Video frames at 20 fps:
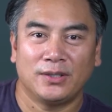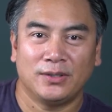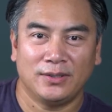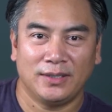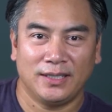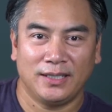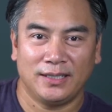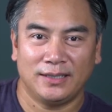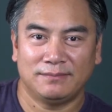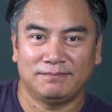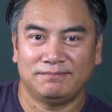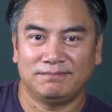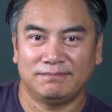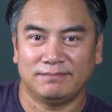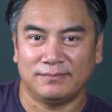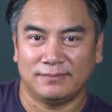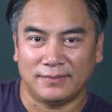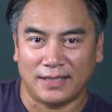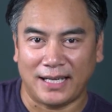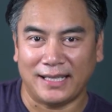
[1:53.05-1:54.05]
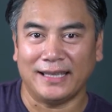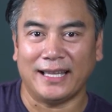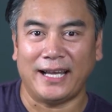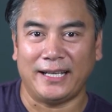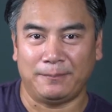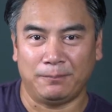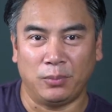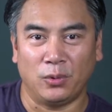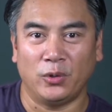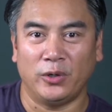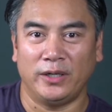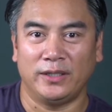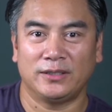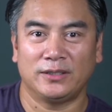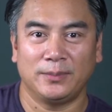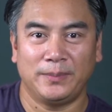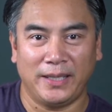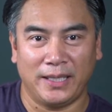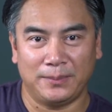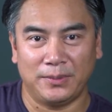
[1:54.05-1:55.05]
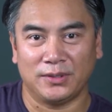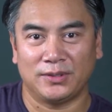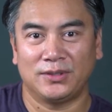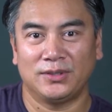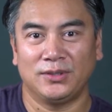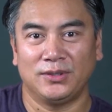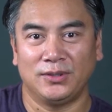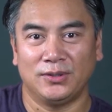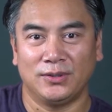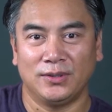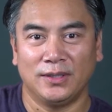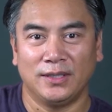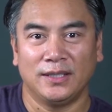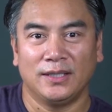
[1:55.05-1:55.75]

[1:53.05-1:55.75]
you need a light board to be able to